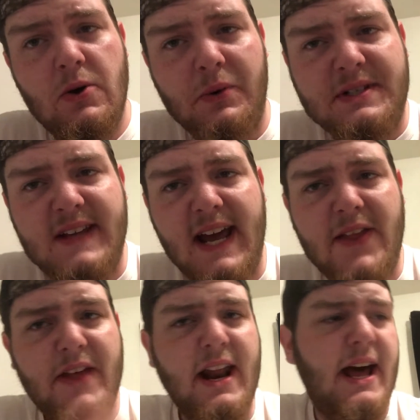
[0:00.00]
was
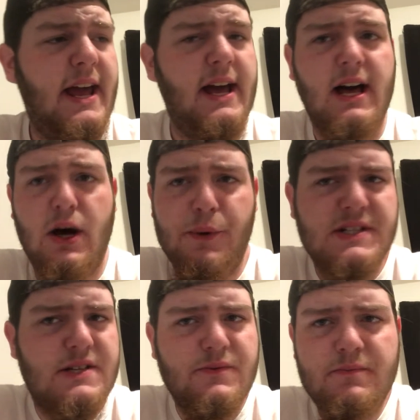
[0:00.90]
saying that I
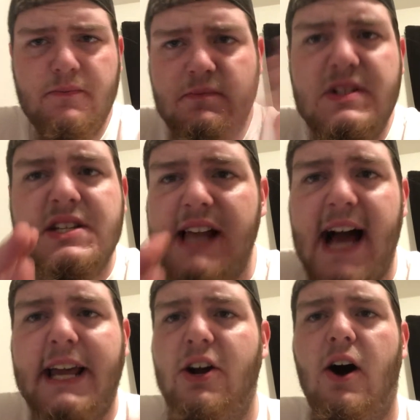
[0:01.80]
was
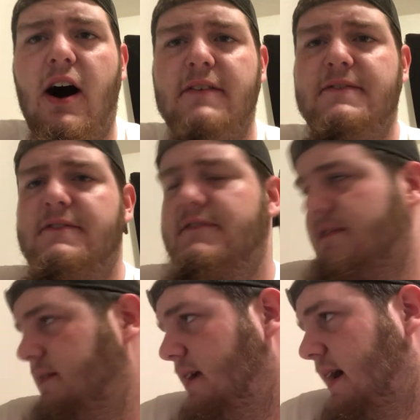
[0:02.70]
slacking off
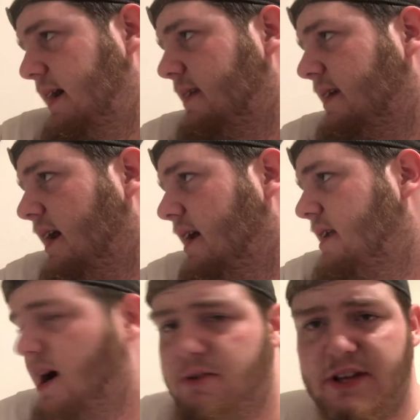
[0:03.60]
and
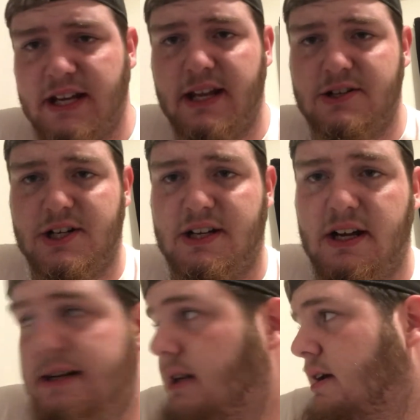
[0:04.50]
not really getting shit
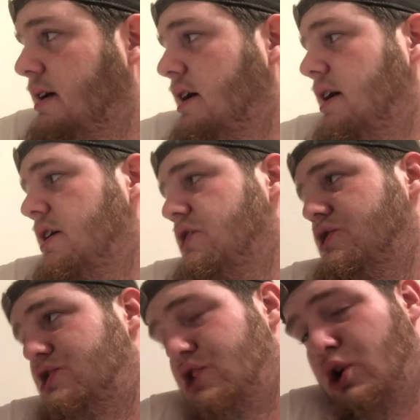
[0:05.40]
done.
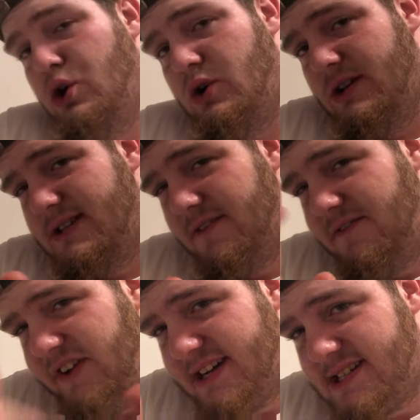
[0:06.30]
So to
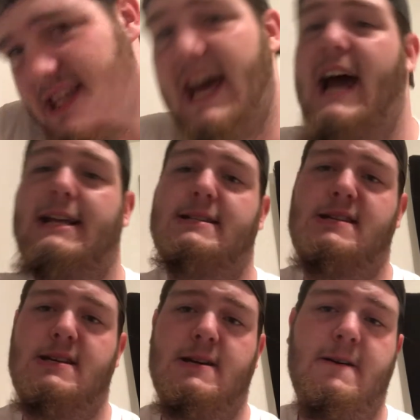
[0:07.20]
fix that,